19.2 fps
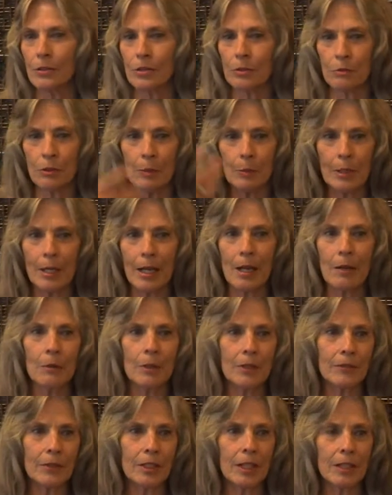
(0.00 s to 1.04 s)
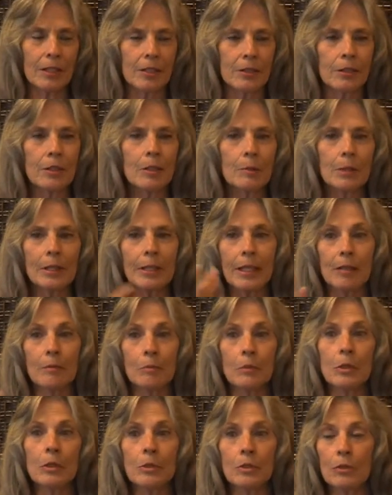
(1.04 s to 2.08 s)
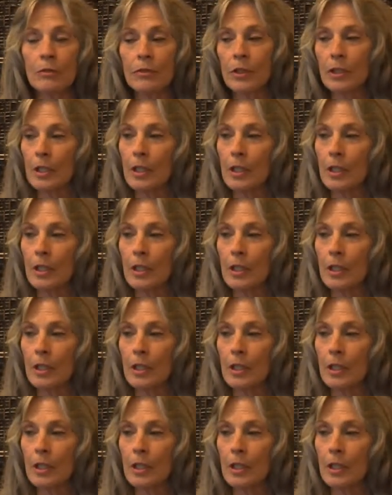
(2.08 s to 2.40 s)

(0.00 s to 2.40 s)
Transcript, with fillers: scream it out, whatever you got to do, but let it move.